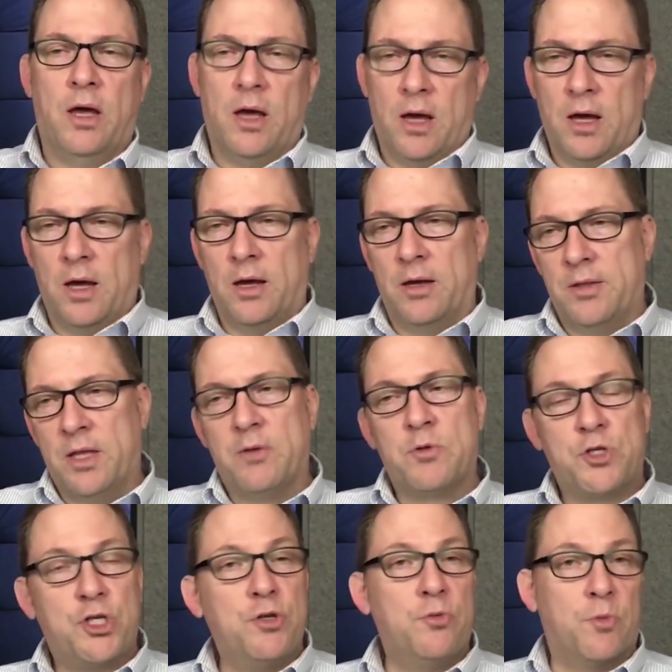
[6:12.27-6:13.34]
They
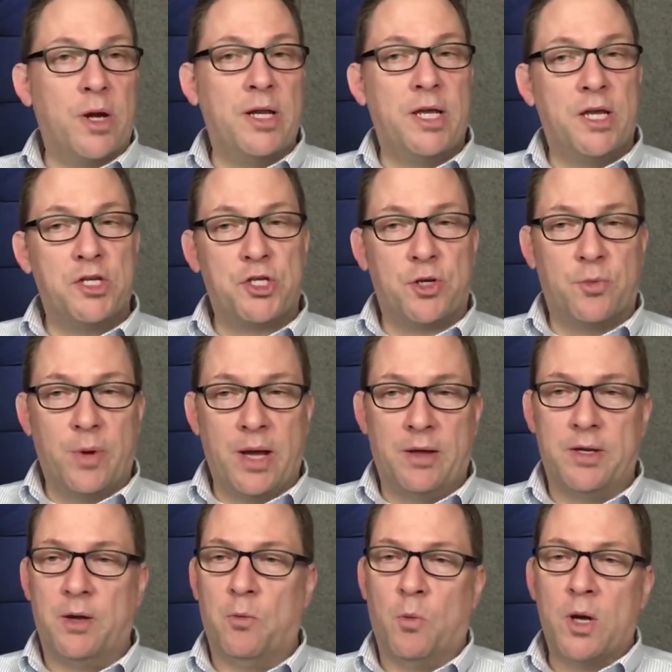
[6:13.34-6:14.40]
will shoot radiation around it.